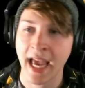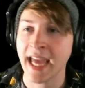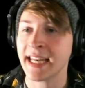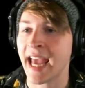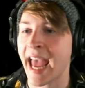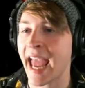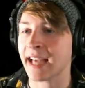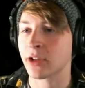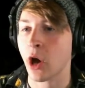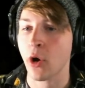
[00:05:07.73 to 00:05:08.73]
In your
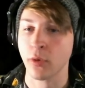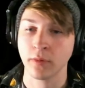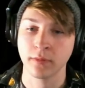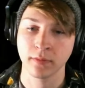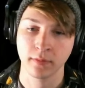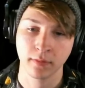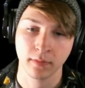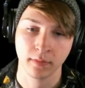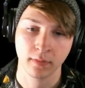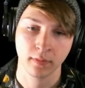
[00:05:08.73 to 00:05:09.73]
asshole!
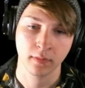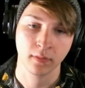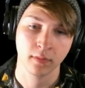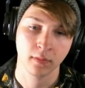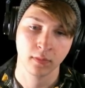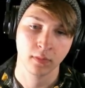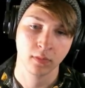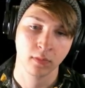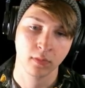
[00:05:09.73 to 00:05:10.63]
the wizard. Better,